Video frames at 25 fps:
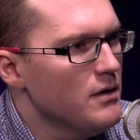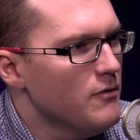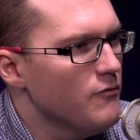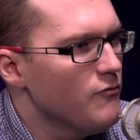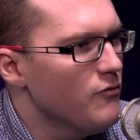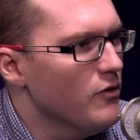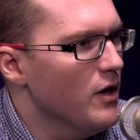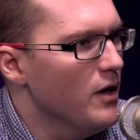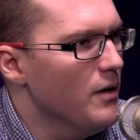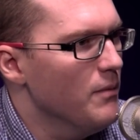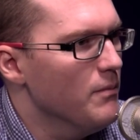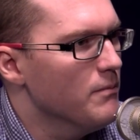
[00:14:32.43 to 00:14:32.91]

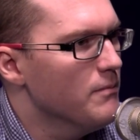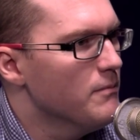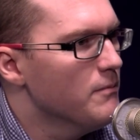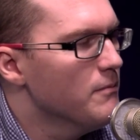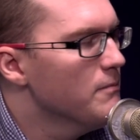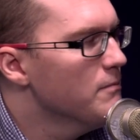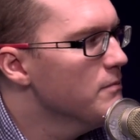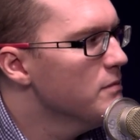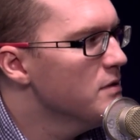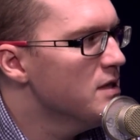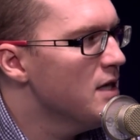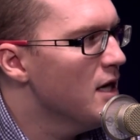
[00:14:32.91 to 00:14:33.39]
from
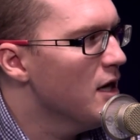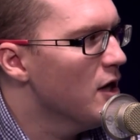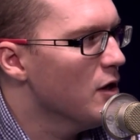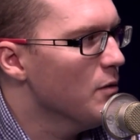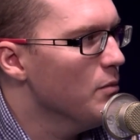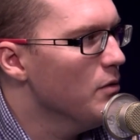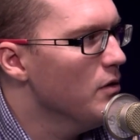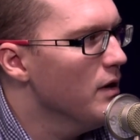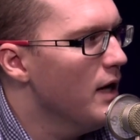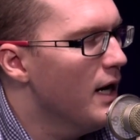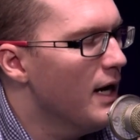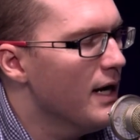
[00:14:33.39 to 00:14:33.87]

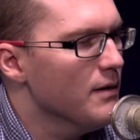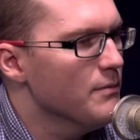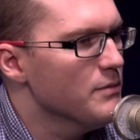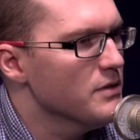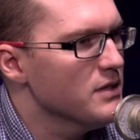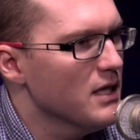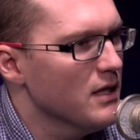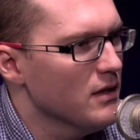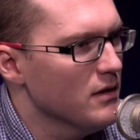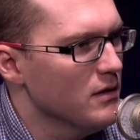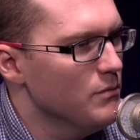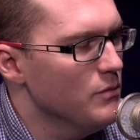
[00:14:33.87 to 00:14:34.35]
terrible Adam
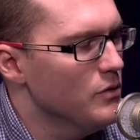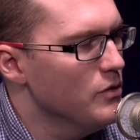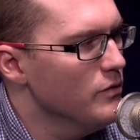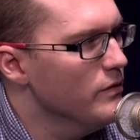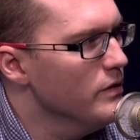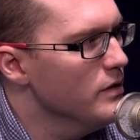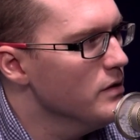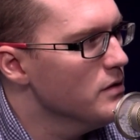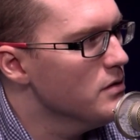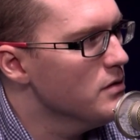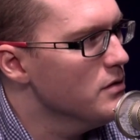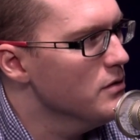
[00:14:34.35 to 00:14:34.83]
Sandler
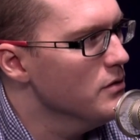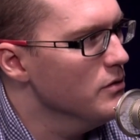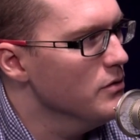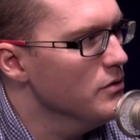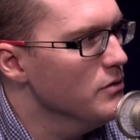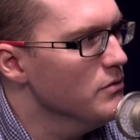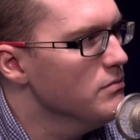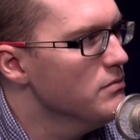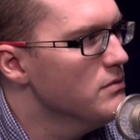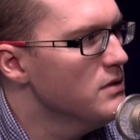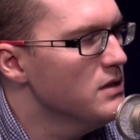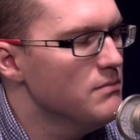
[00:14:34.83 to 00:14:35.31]
movies
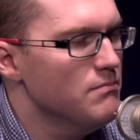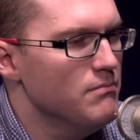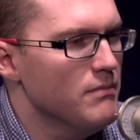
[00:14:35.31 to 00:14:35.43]
to